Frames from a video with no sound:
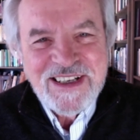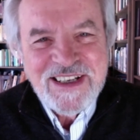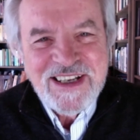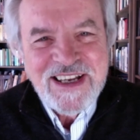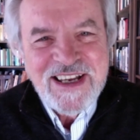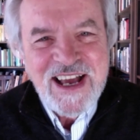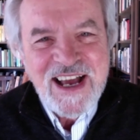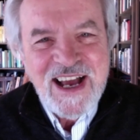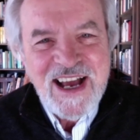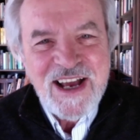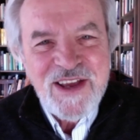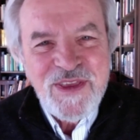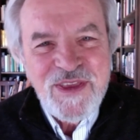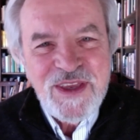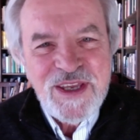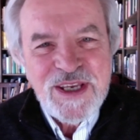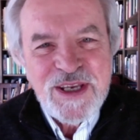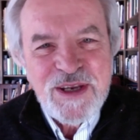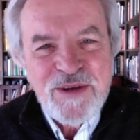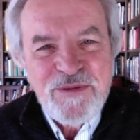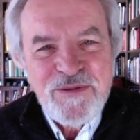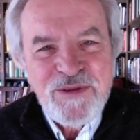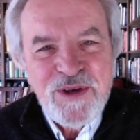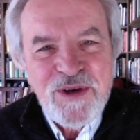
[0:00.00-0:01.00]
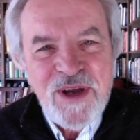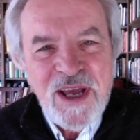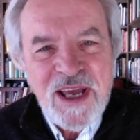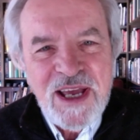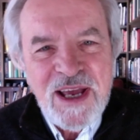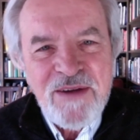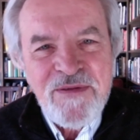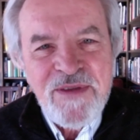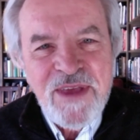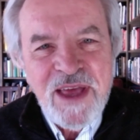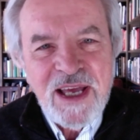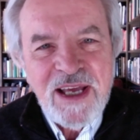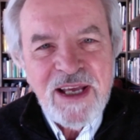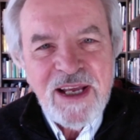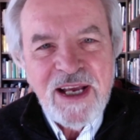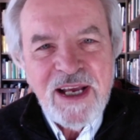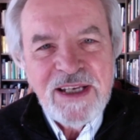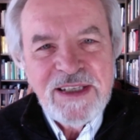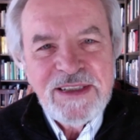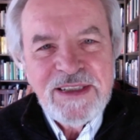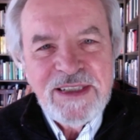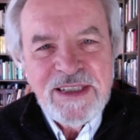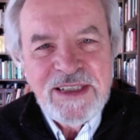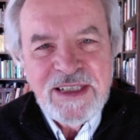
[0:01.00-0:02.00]
I think if you have that
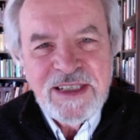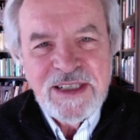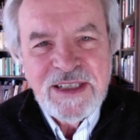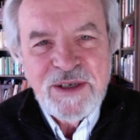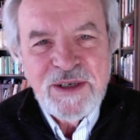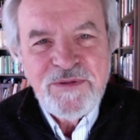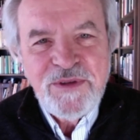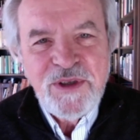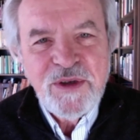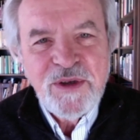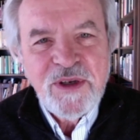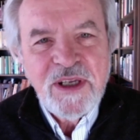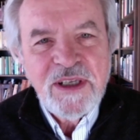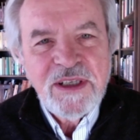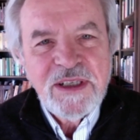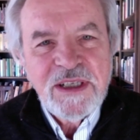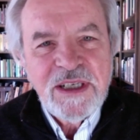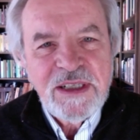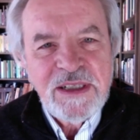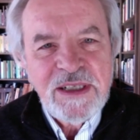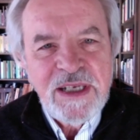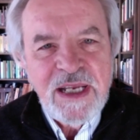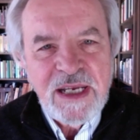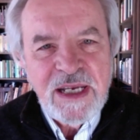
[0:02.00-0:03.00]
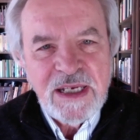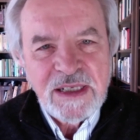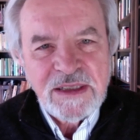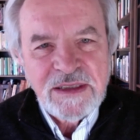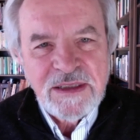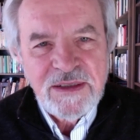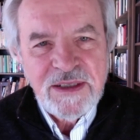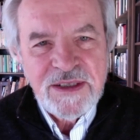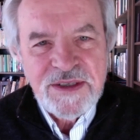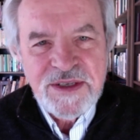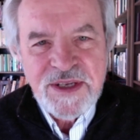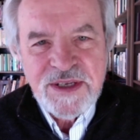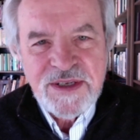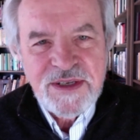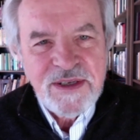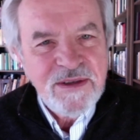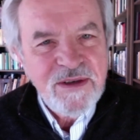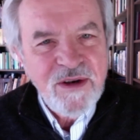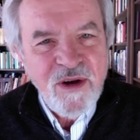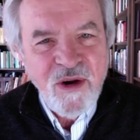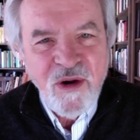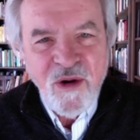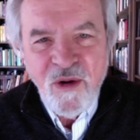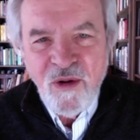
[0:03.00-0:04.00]
idea, if you can connect, this is an
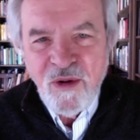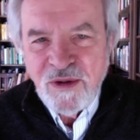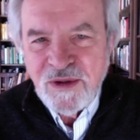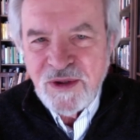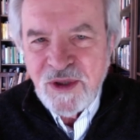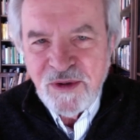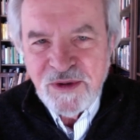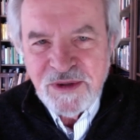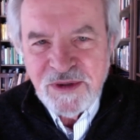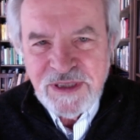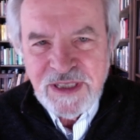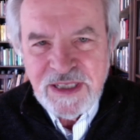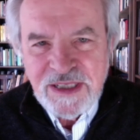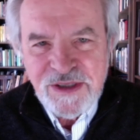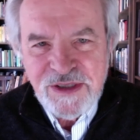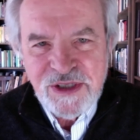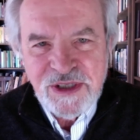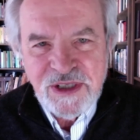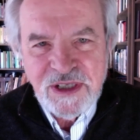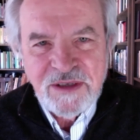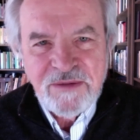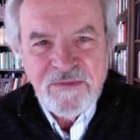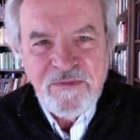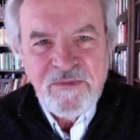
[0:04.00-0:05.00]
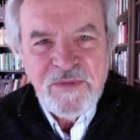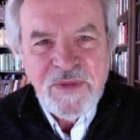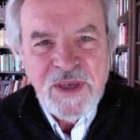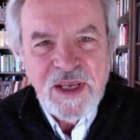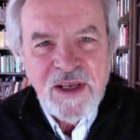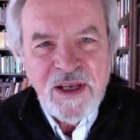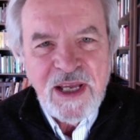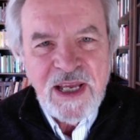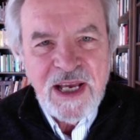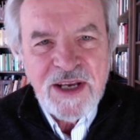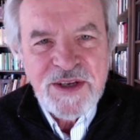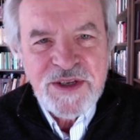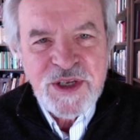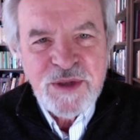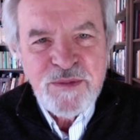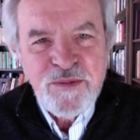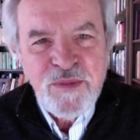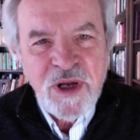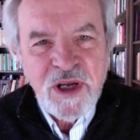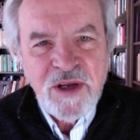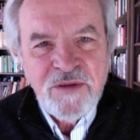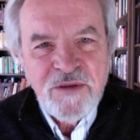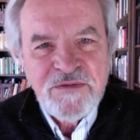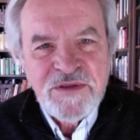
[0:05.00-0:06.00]
old teaching, as
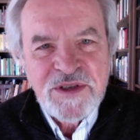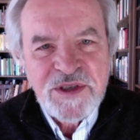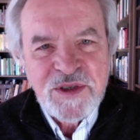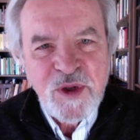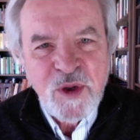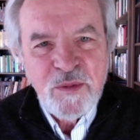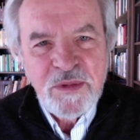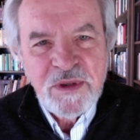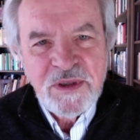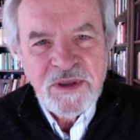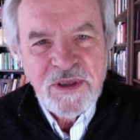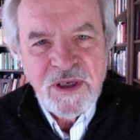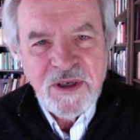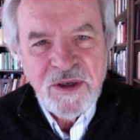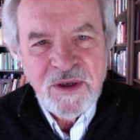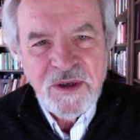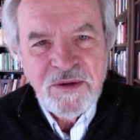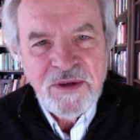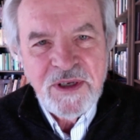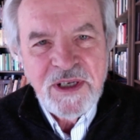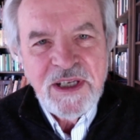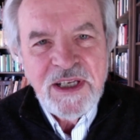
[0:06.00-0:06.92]
above, so below.